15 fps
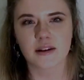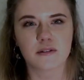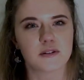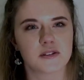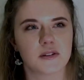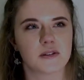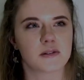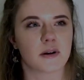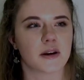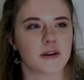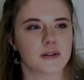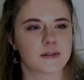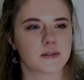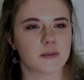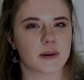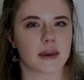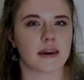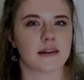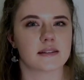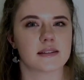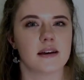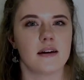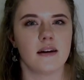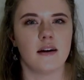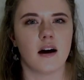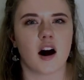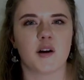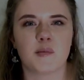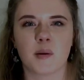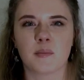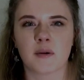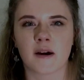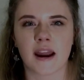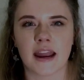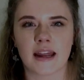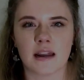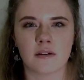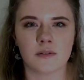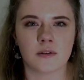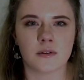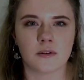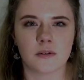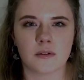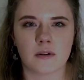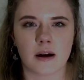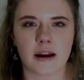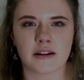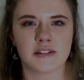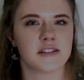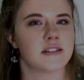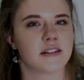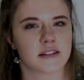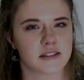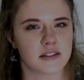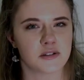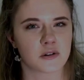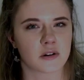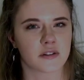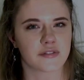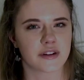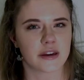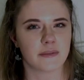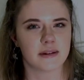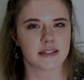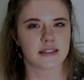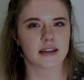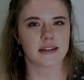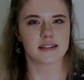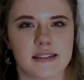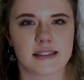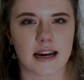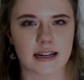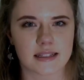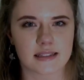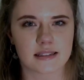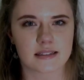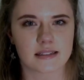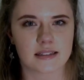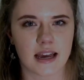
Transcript: and it also is quite useful because I remember at A-level and GCSE geography we did like stats